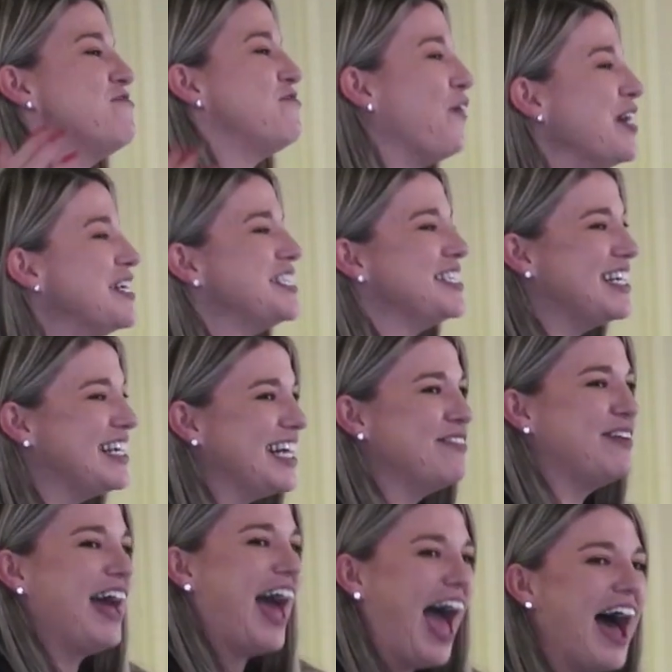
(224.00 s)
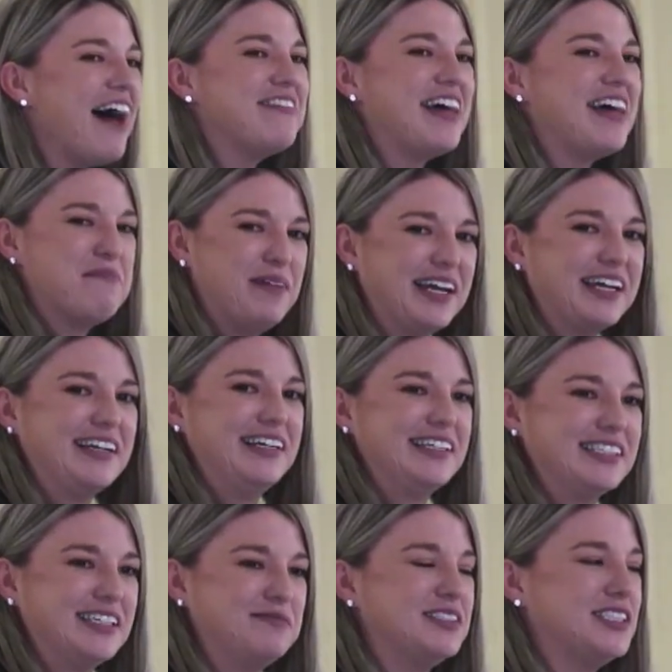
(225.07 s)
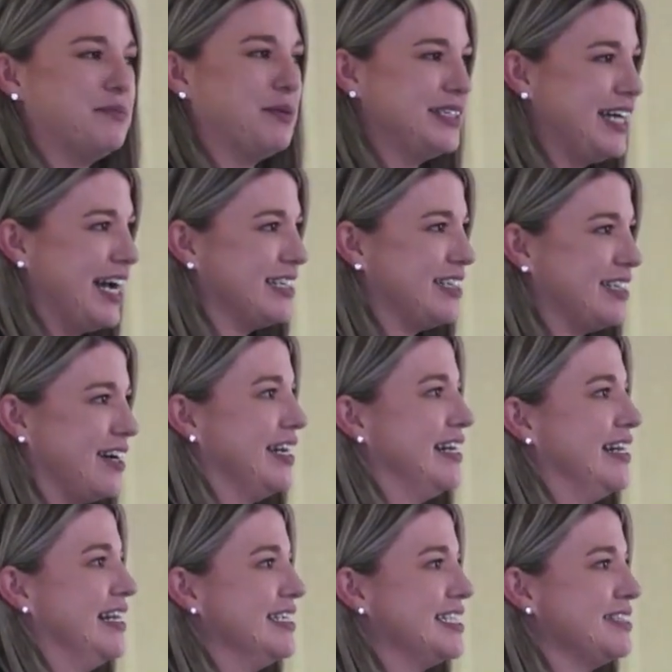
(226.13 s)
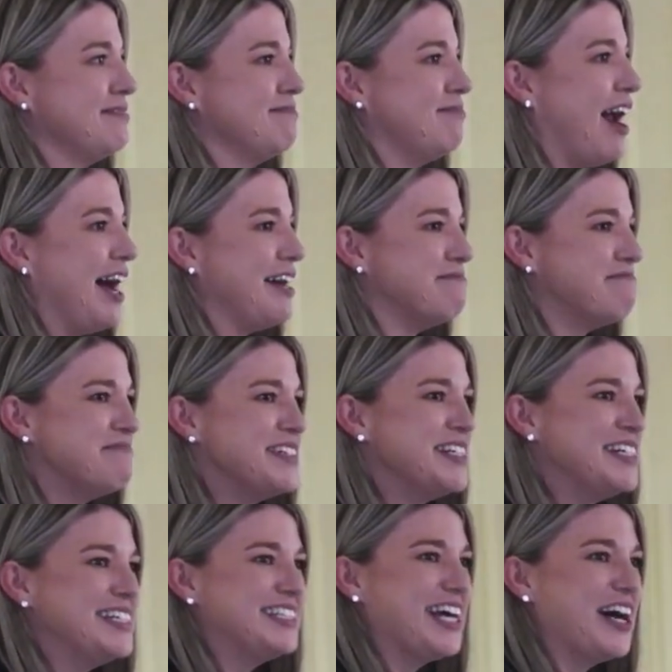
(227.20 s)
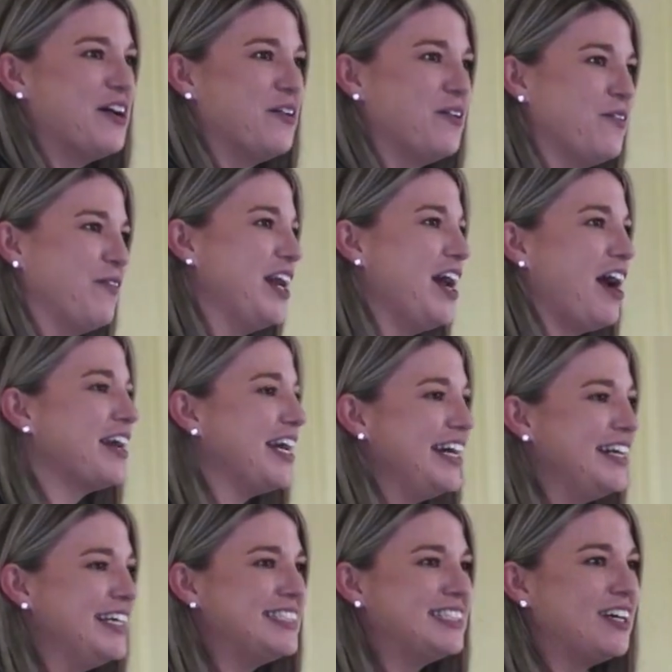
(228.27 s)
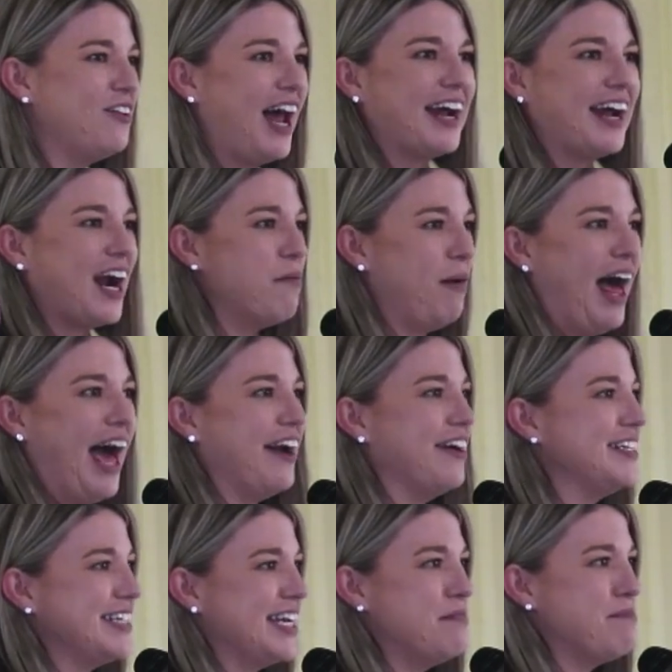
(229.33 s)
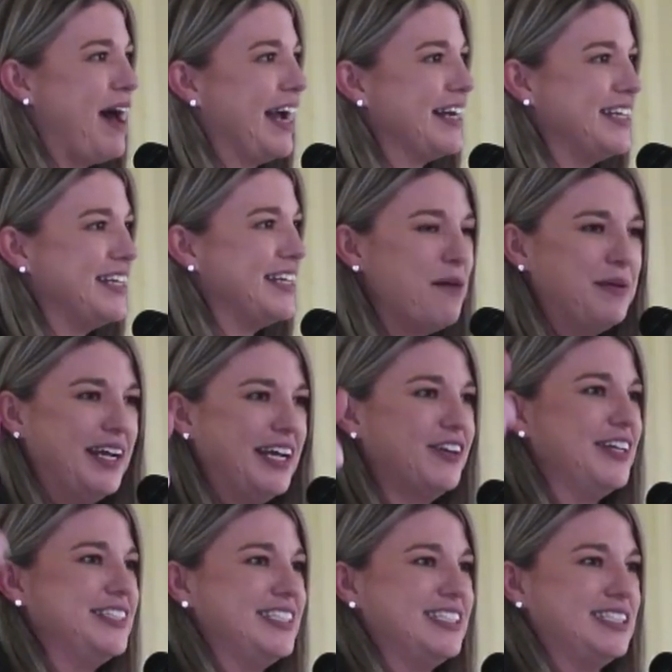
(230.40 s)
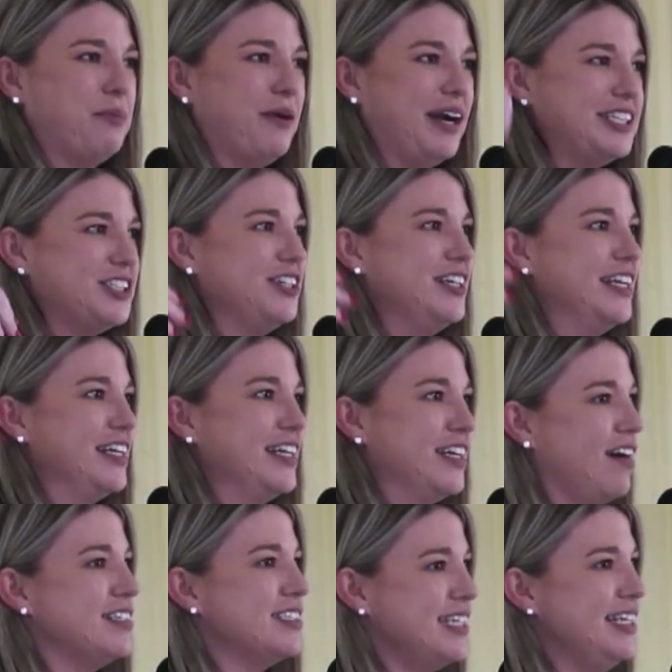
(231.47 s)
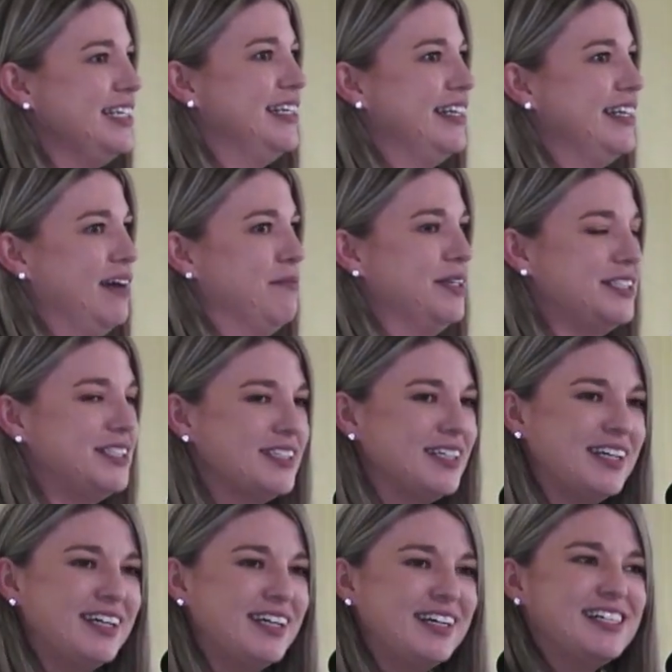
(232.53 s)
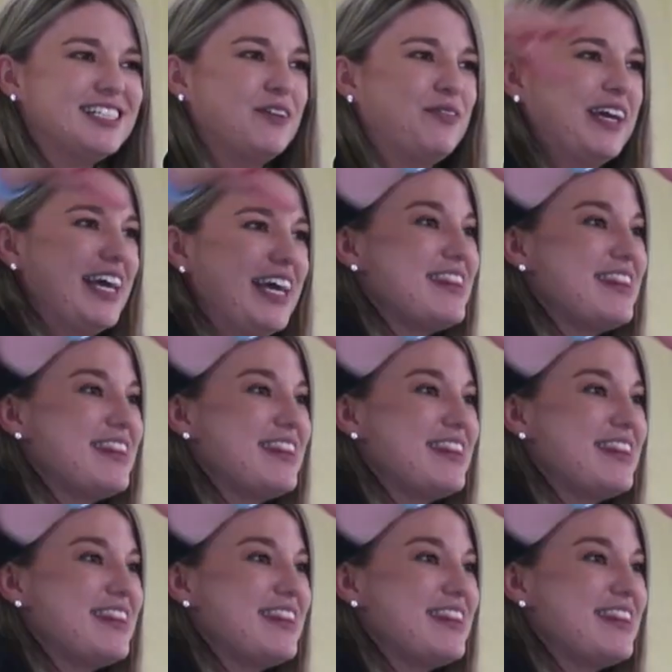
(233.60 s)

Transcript: fortunately, we have that mechanism to protect our kidneys, right? So our kidneys don't like our bladder to get backed up. It increases the pressure, and it can cause kidney damage. So we get